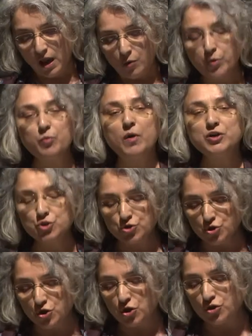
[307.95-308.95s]
We
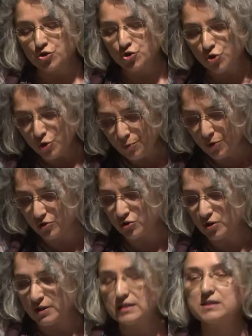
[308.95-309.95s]
wanted to contribute
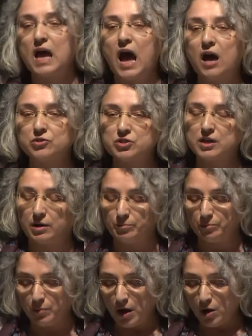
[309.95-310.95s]
to this
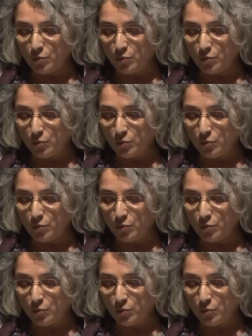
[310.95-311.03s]
outcome